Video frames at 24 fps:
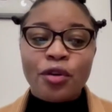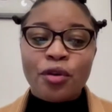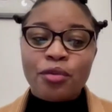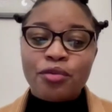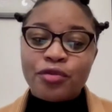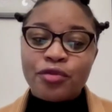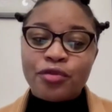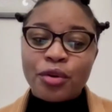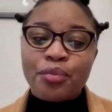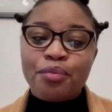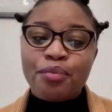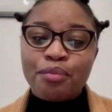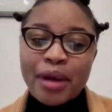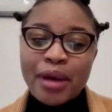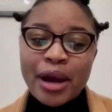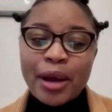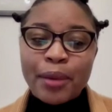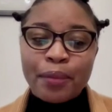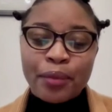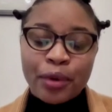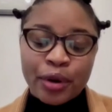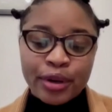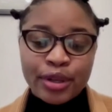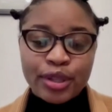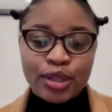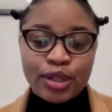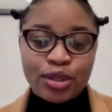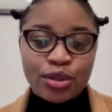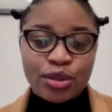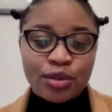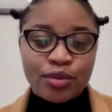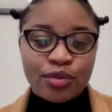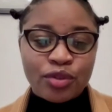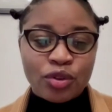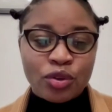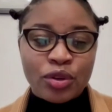From my point
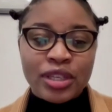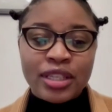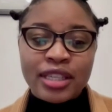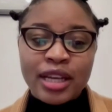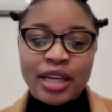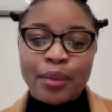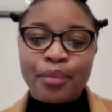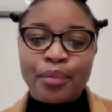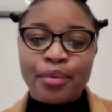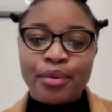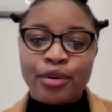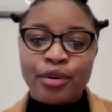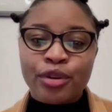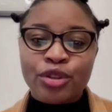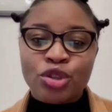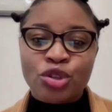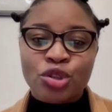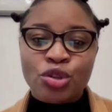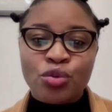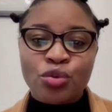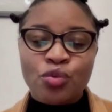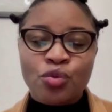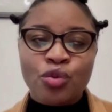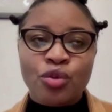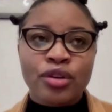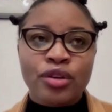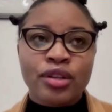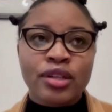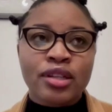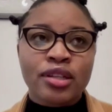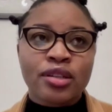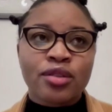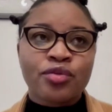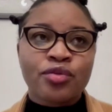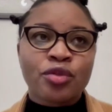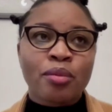of view, his approach
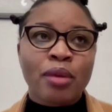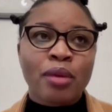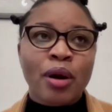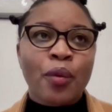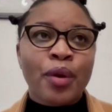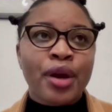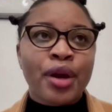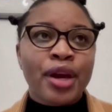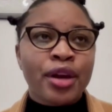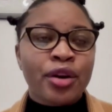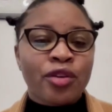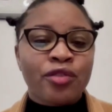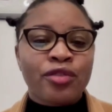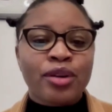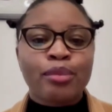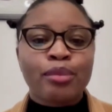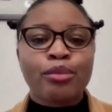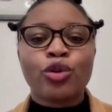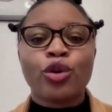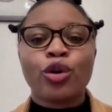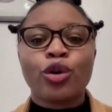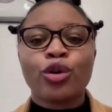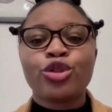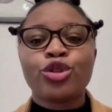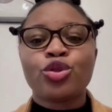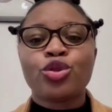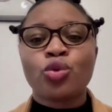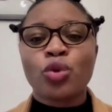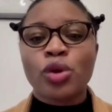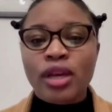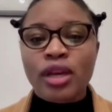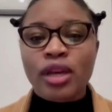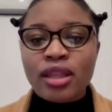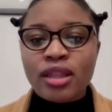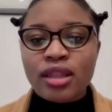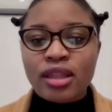was from a way of, I'm not
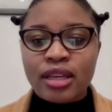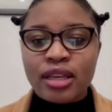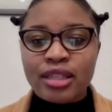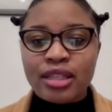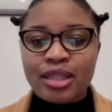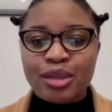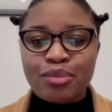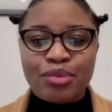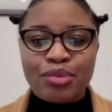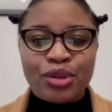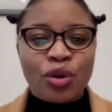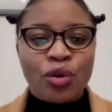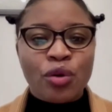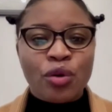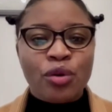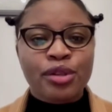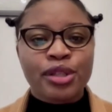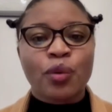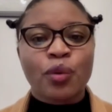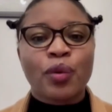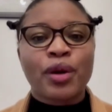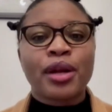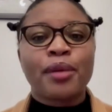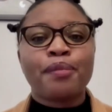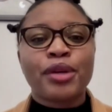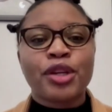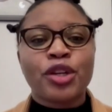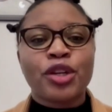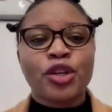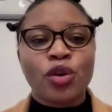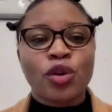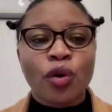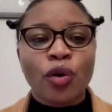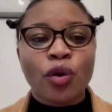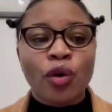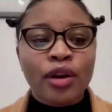doing this because I want to be
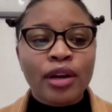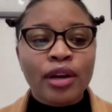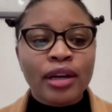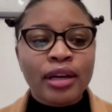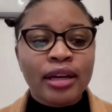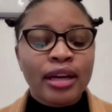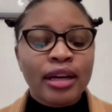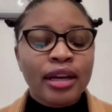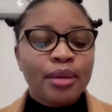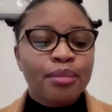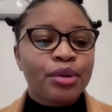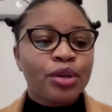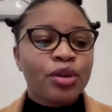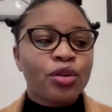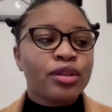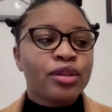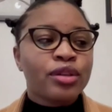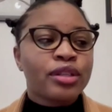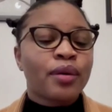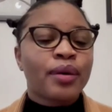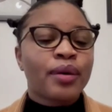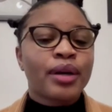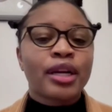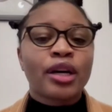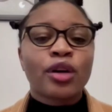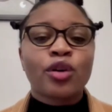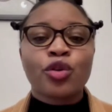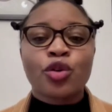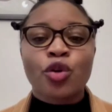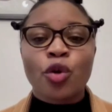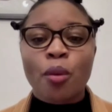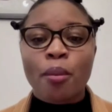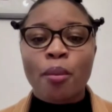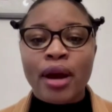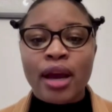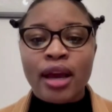known, because I want to
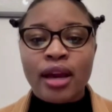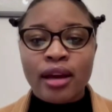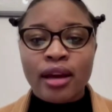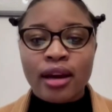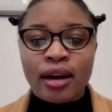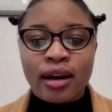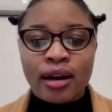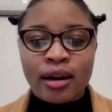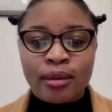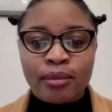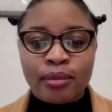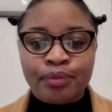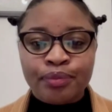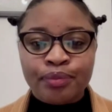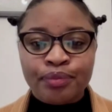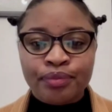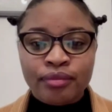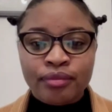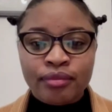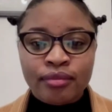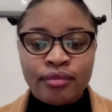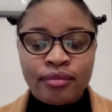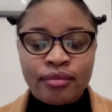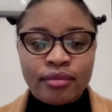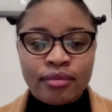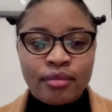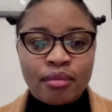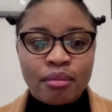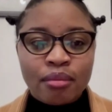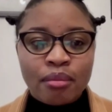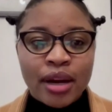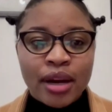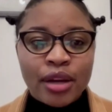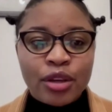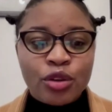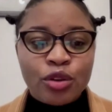grow my
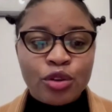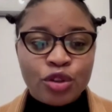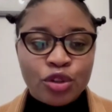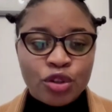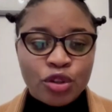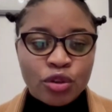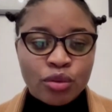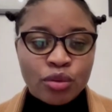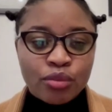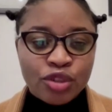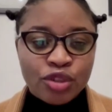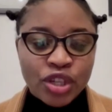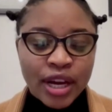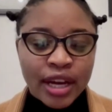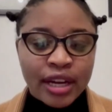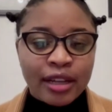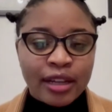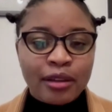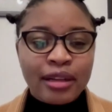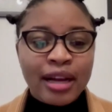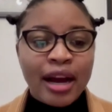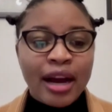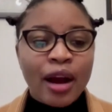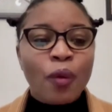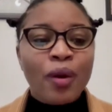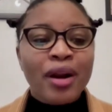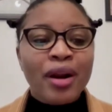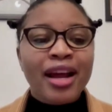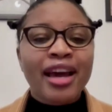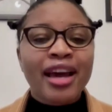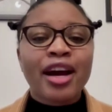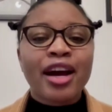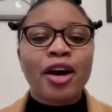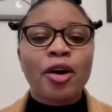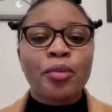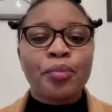YouTube channel. I want to
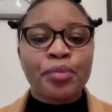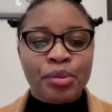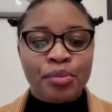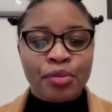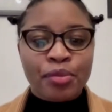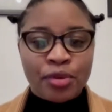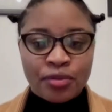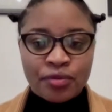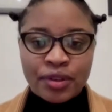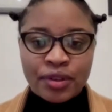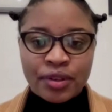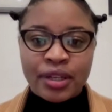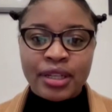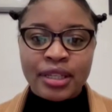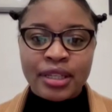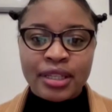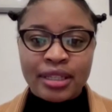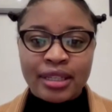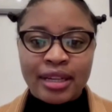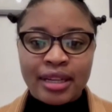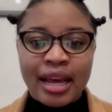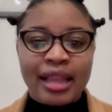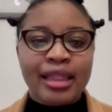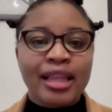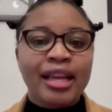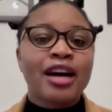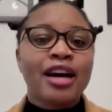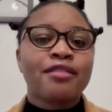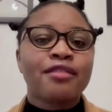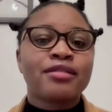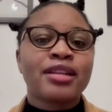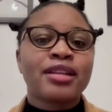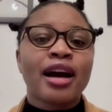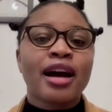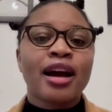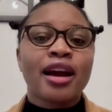help people first. And then
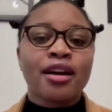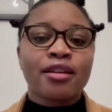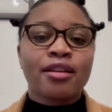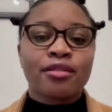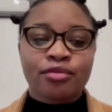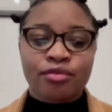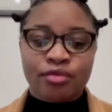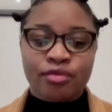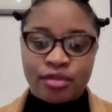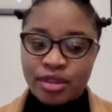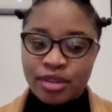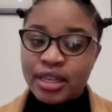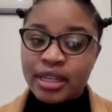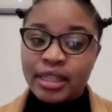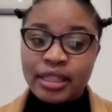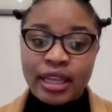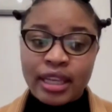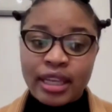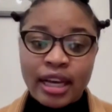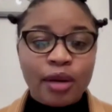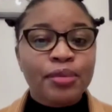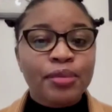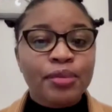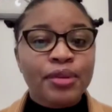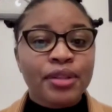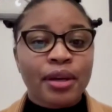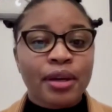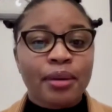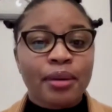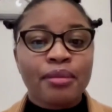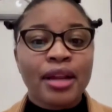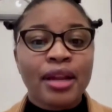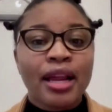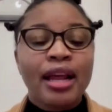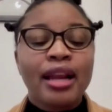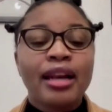after I have, yes, helped
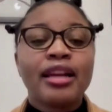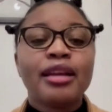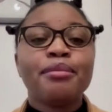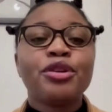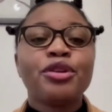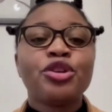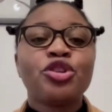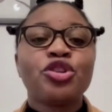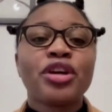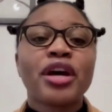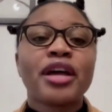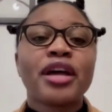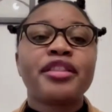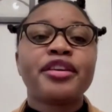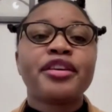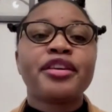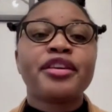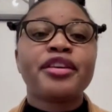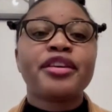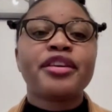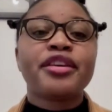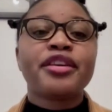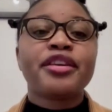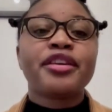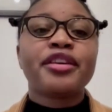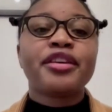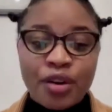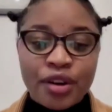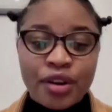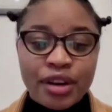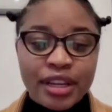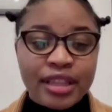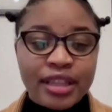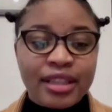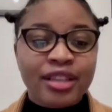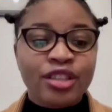them, let me share their
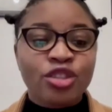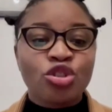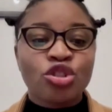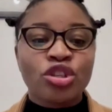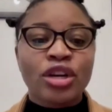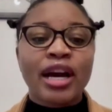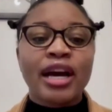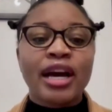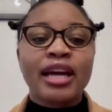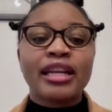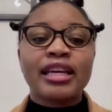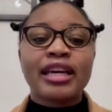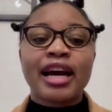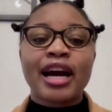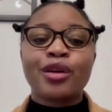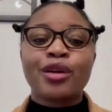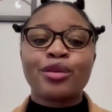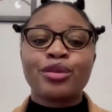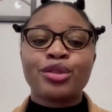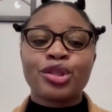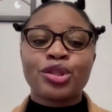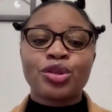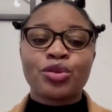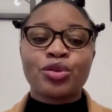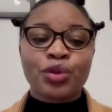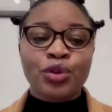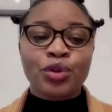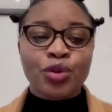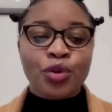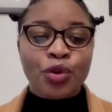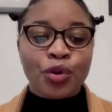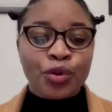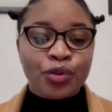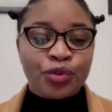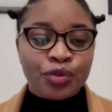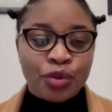story, their journey, how did we
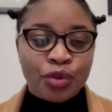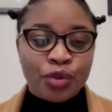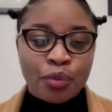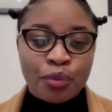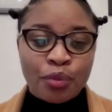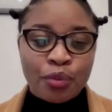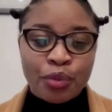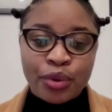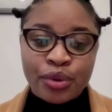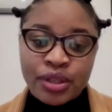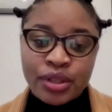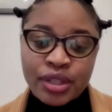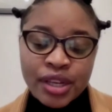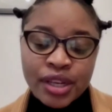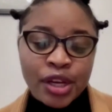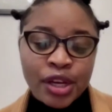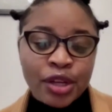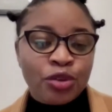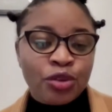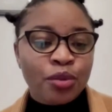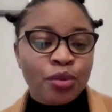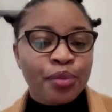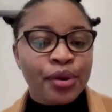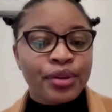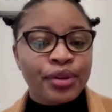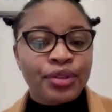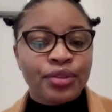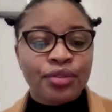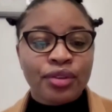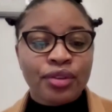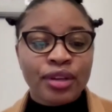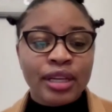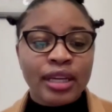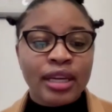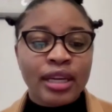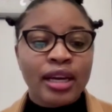go from point A to point
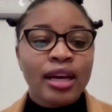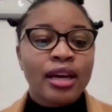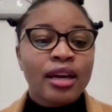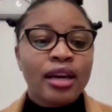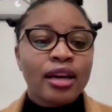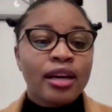3.